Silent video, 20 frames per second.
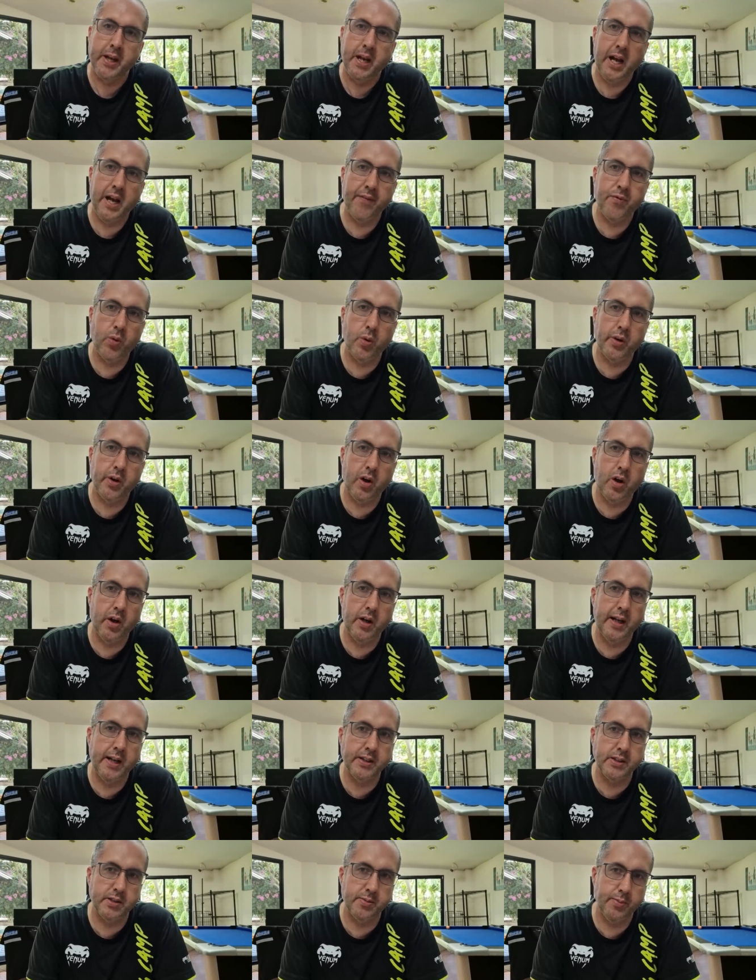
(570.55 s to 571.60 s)
Everyone that I
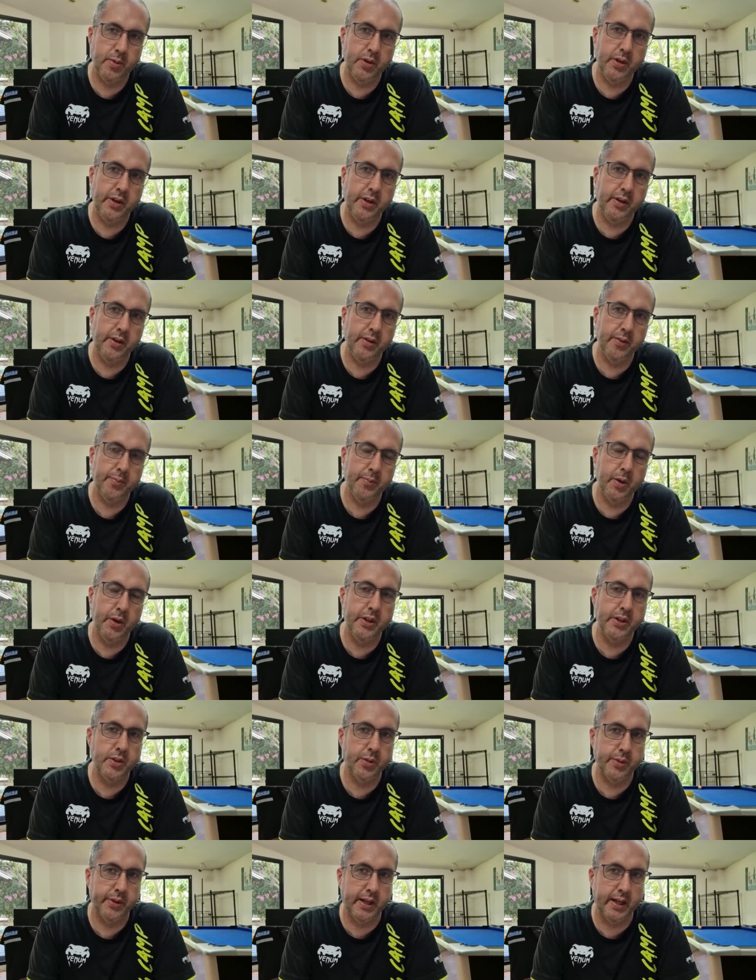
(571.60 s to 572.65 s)
lent money to in